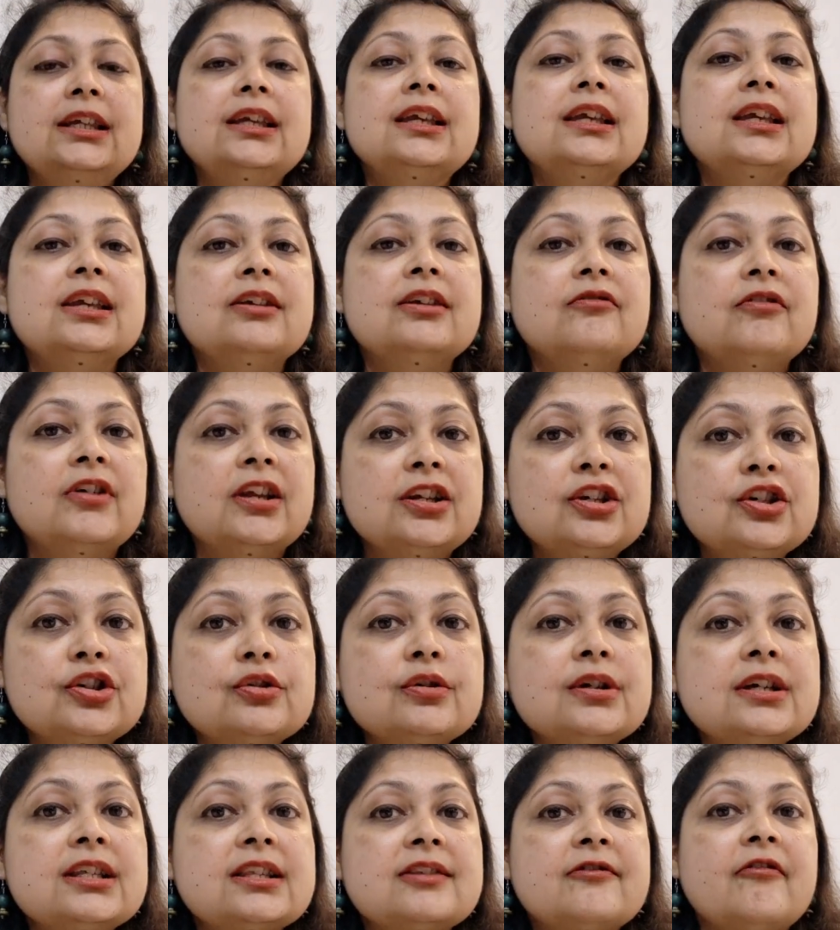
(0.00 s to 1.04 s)
he went to
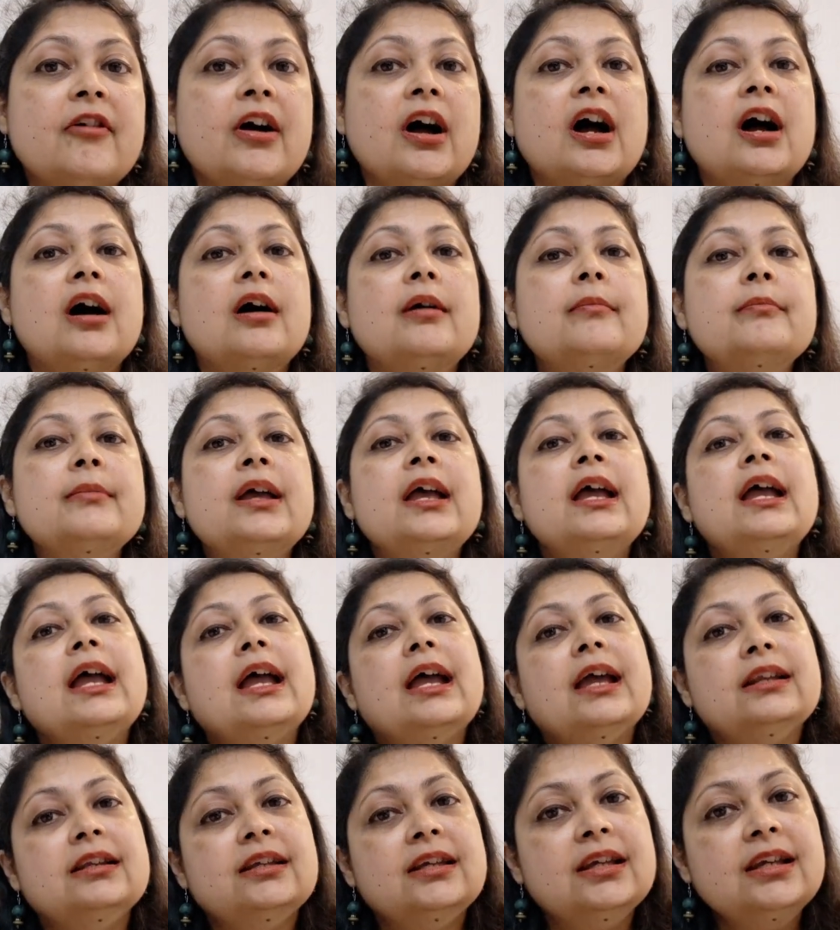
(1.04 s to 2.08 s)
his farm
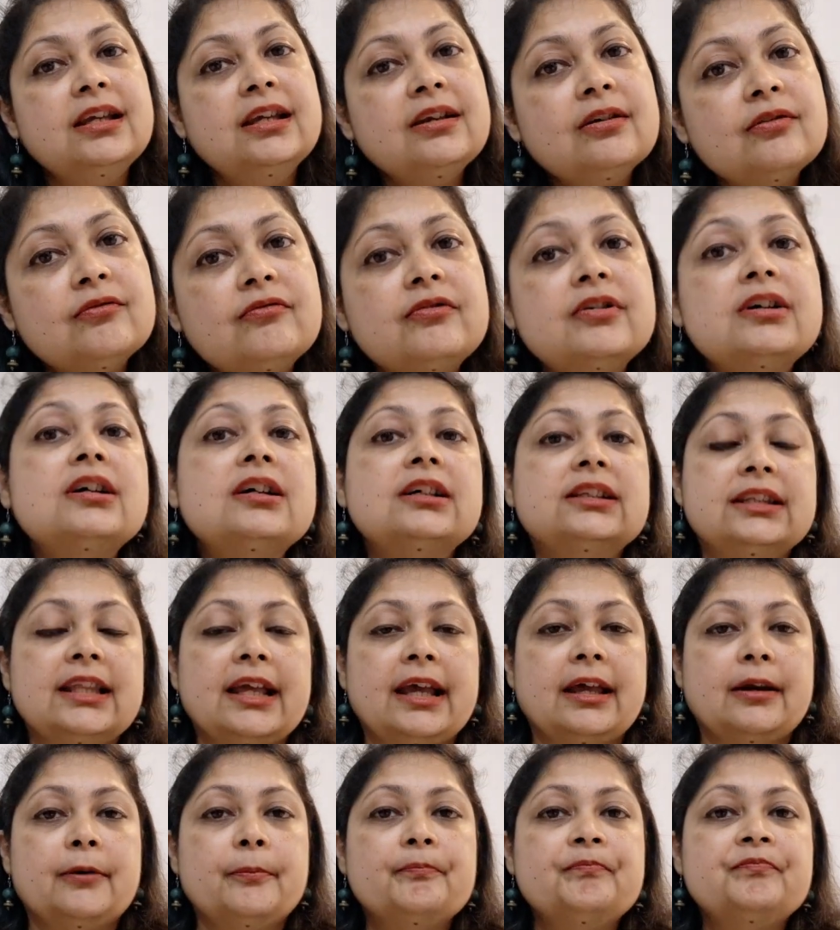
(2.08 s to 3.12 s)
and he worked there.